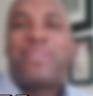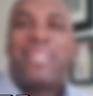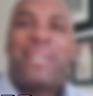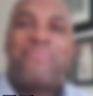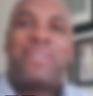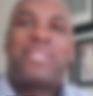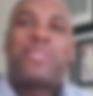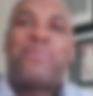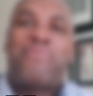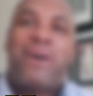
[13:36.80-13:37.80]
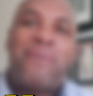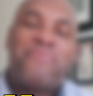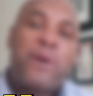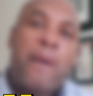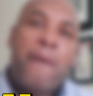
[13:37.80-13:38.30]
good evening. So
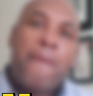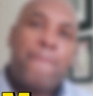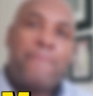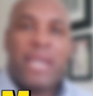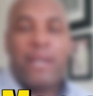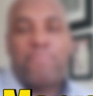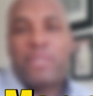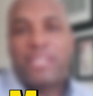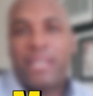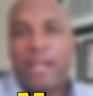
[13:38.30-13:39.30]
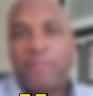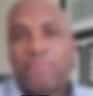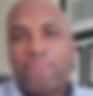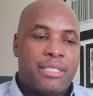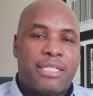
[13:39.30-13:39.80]
Marva, big up yourself.
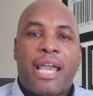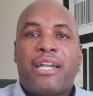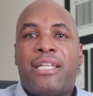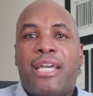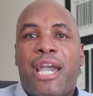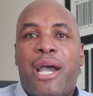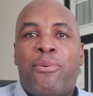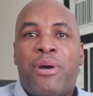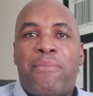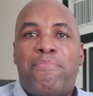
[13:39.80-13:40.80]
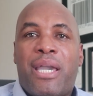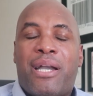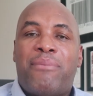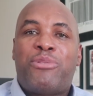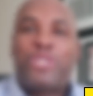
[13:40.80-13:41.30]
Secondly, I want to big
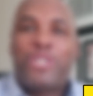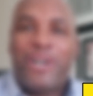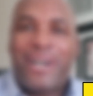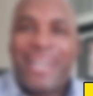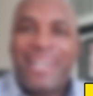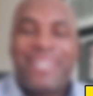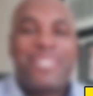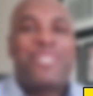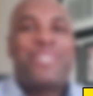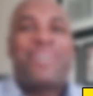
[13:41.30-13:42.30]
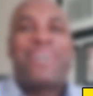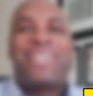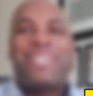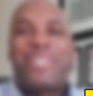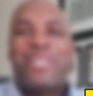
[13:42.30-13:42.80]
up Joy.
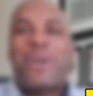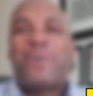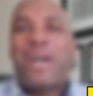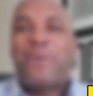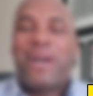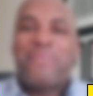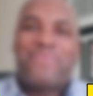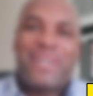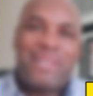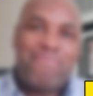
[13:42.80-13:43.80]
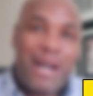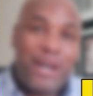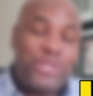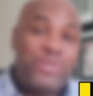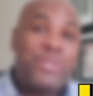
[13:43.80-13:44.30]
Joy, you know how I feel
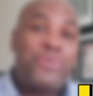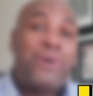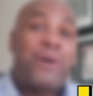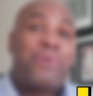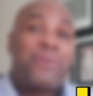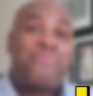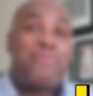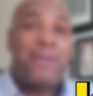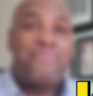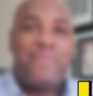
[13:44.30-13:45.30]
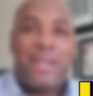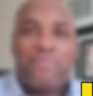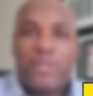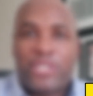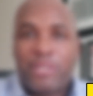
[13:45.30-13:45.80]
about you. You are one of my
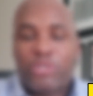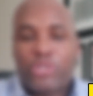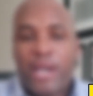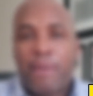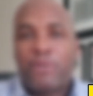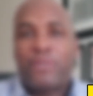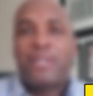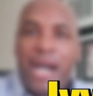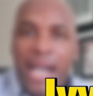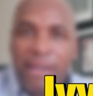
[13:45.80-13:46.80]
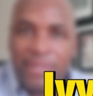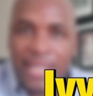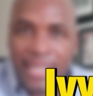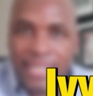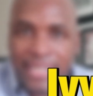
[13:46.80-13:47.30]
favorite subscribers.
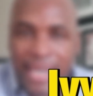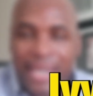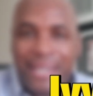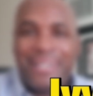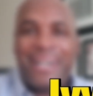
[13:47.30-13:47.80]
Ivelyn D.